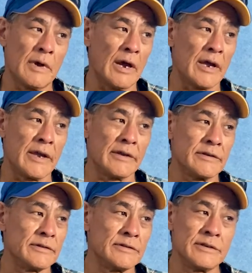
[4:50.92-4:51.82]
I
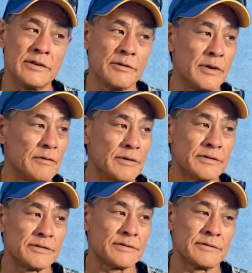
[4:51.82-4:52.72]
knew he
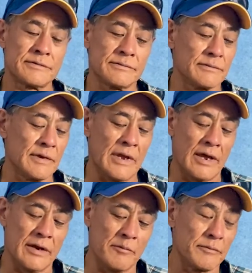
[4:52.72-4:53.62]

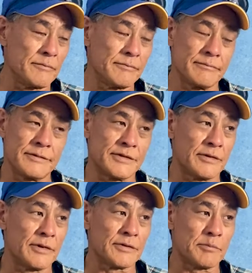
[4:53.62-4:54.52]
had a
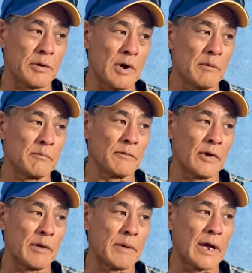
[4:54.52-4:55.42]
serious problem
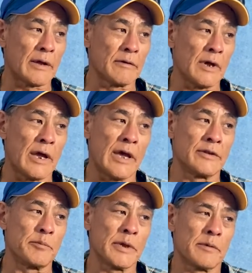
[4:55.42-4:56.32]
way back. I
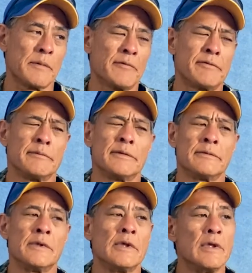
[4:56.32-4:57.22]
had to pick him up from
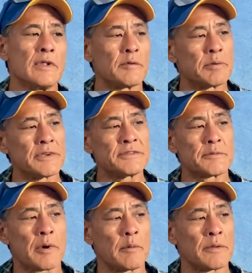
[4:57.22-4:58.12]
the police
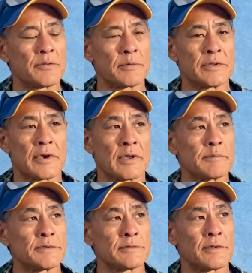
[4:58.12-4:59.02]
department 3
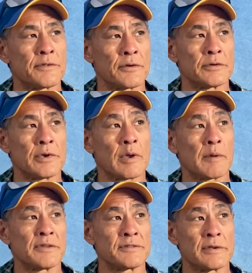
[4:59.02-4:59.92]
times, and the 3rd time
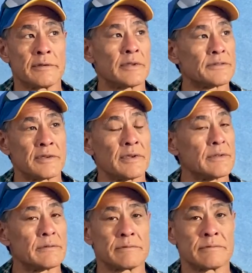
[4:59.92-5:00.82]
I said, that's
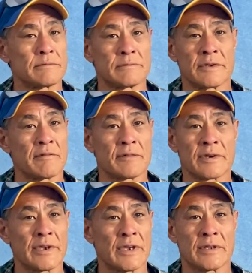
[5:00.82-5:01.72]
it, never
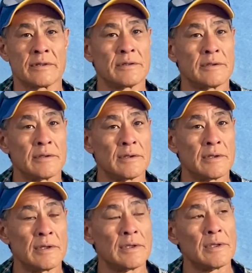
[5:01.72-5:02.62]
again.
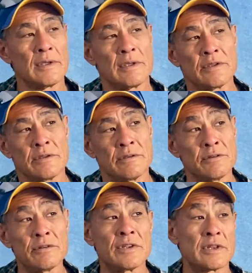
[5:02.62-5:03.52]

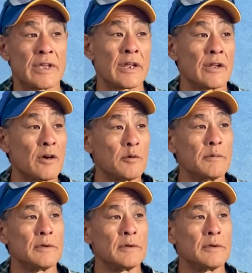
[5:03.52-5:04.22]
you need to get help.